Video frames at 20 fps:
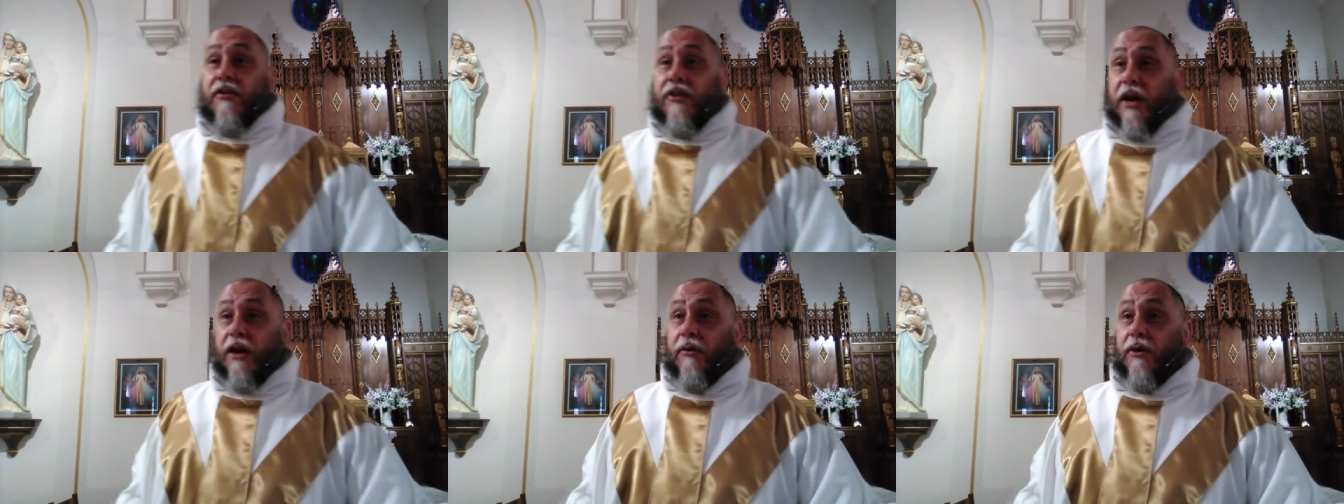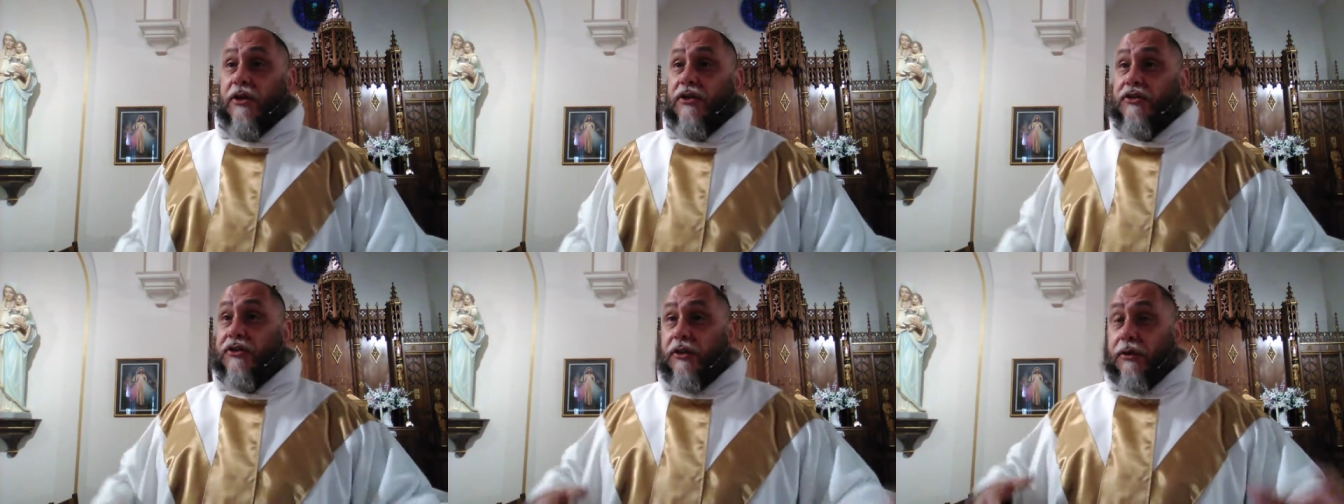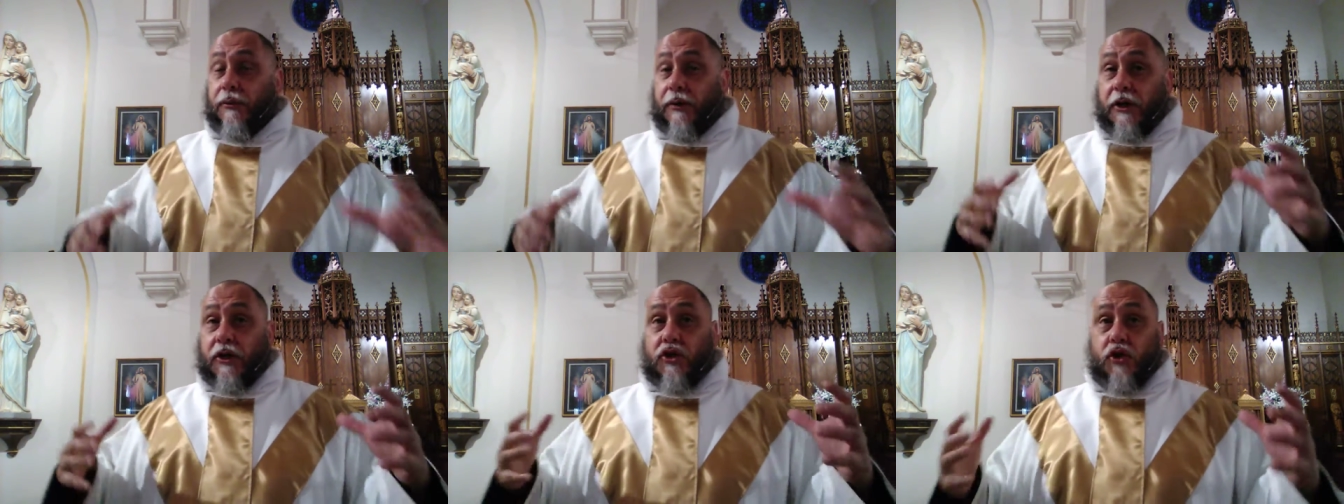there is
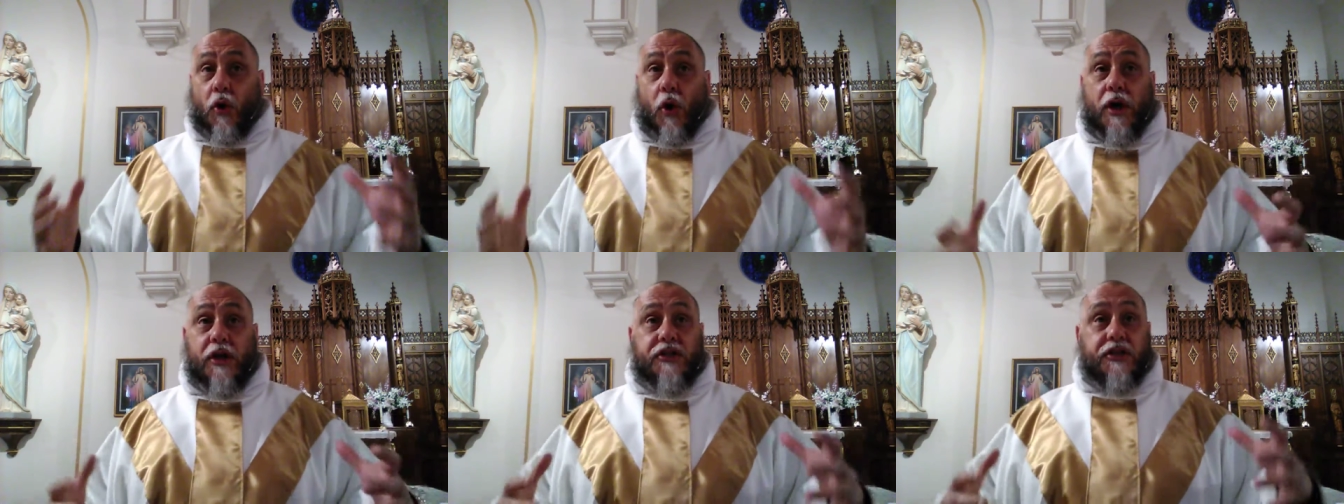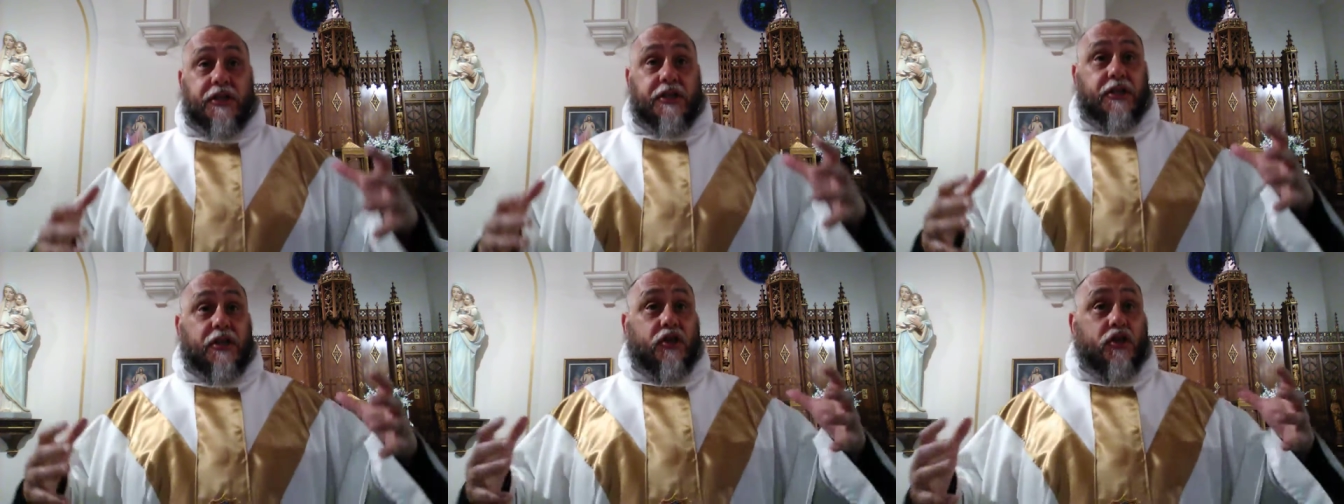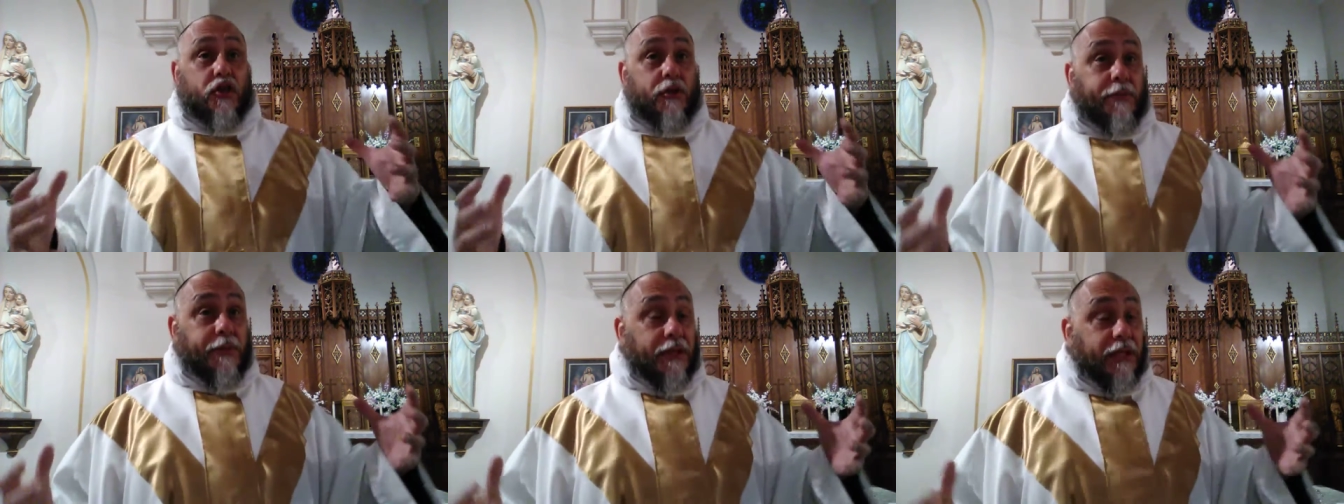the rejoicing, the
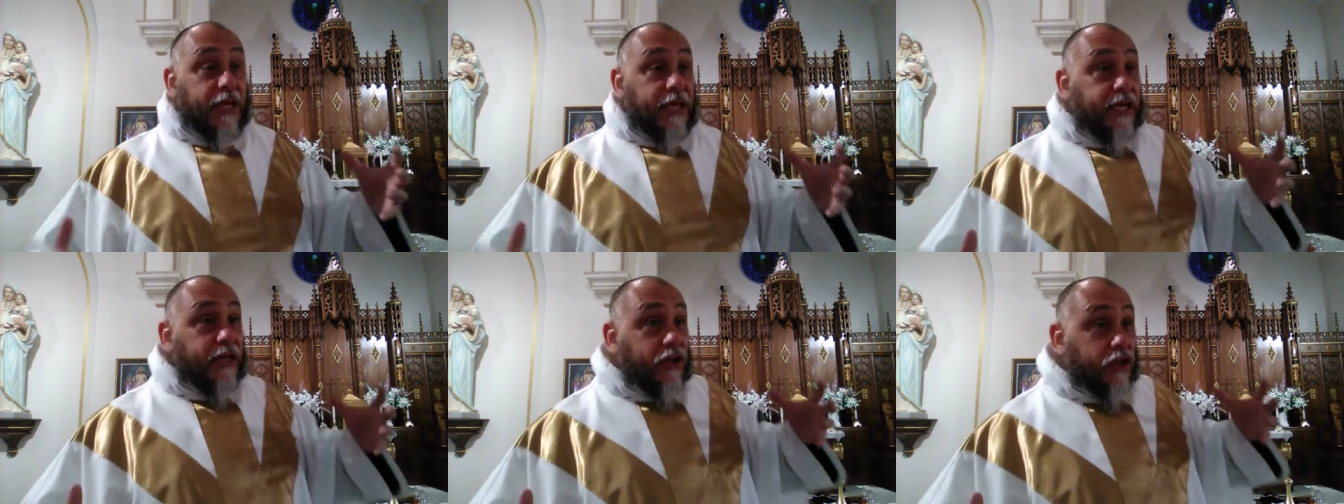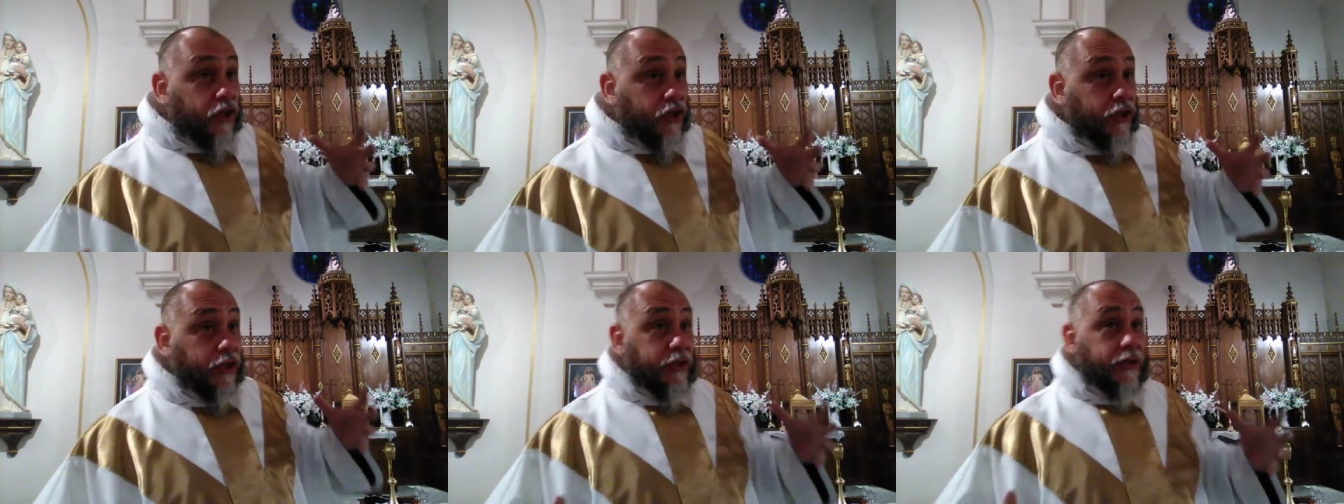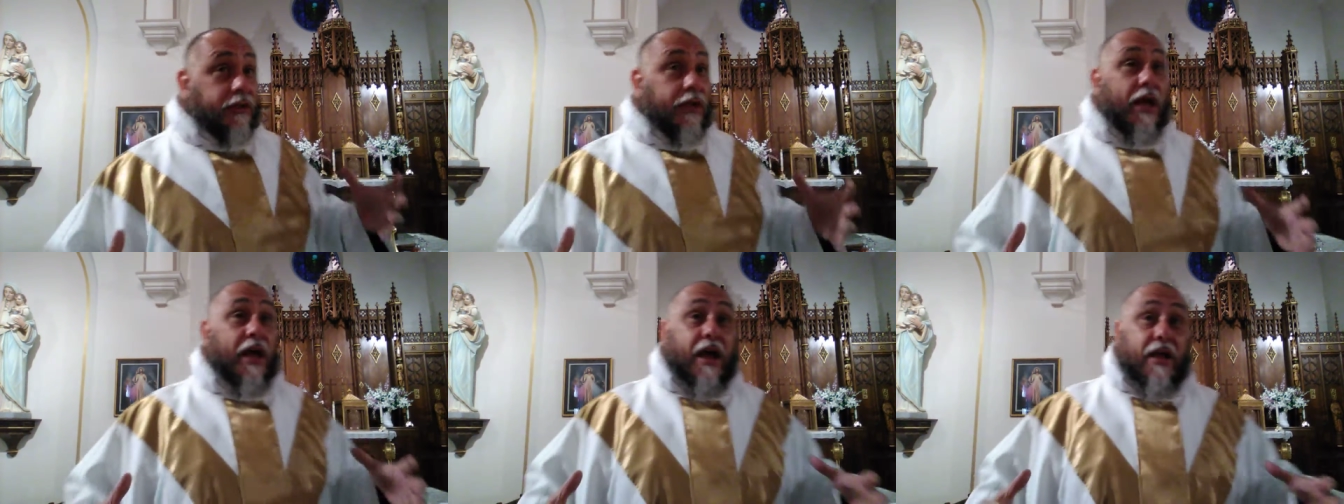jubilation